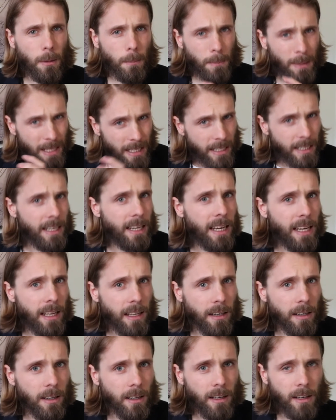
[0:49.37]

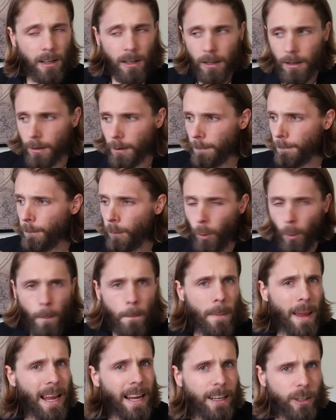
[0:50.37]
begin the
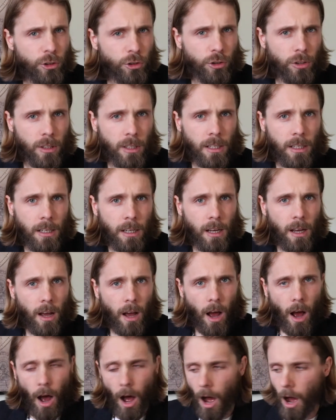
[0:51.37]
formation
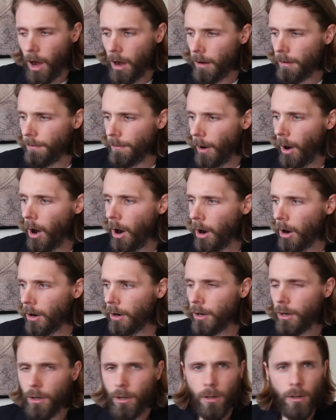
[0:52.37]
of
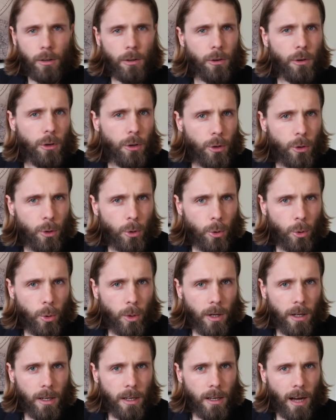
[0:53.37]
our
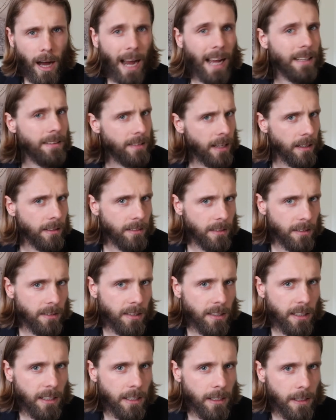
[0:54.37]
new
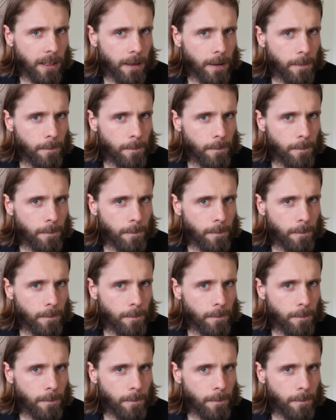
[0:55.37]
identity,